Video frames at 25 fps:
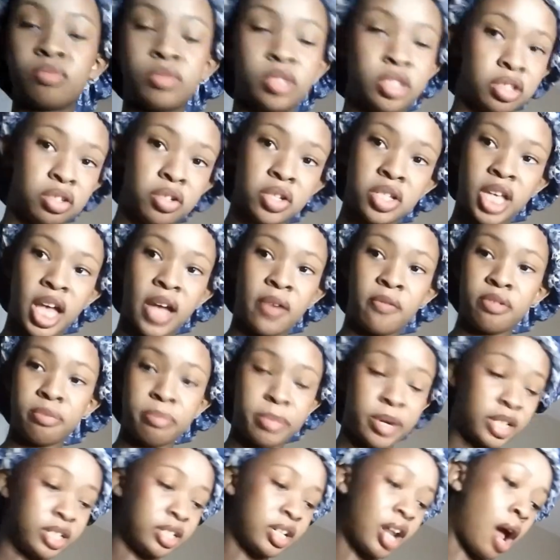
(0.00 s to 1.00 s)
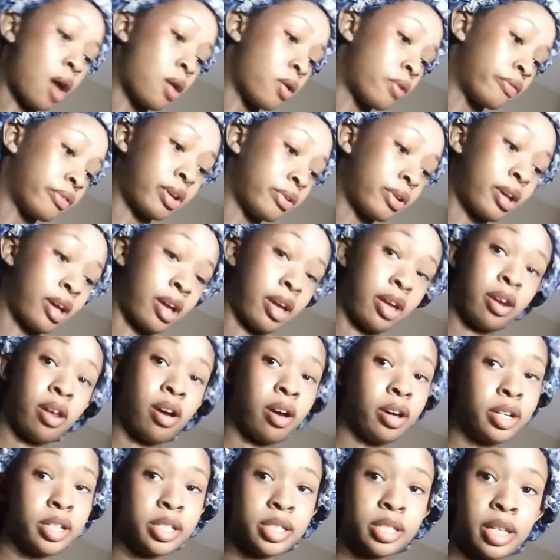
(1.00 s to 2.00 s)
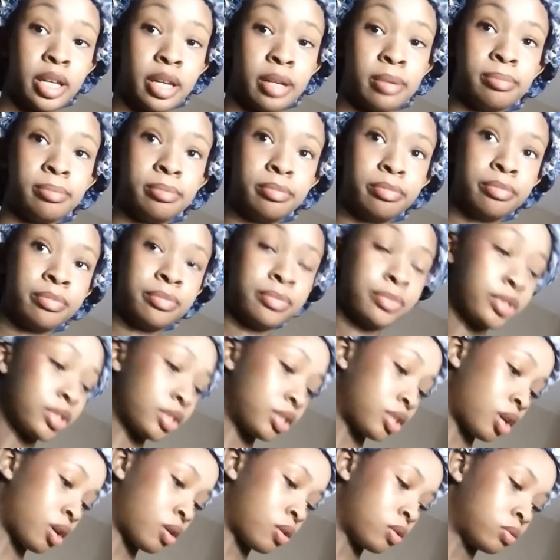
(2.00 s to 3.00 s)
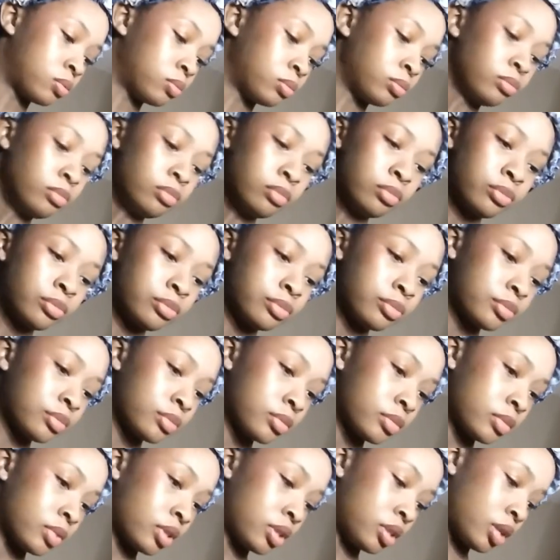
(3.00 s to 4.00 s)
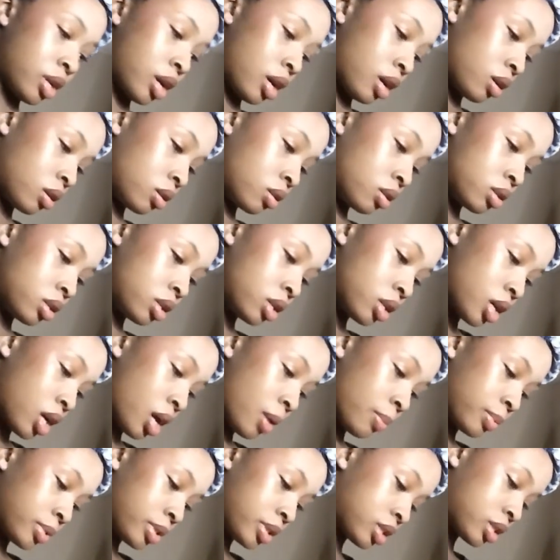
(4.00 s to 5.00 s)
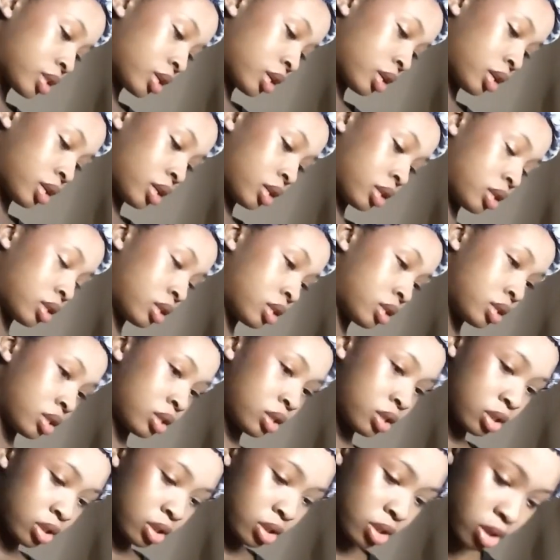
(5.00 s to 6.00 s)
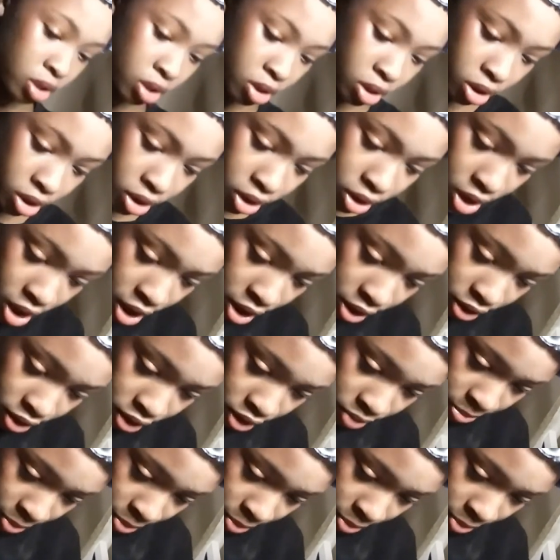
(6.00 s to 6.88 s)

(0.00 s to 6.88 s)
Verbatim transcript: just use that information however you can, honestly. So, you know, I'm just gonna use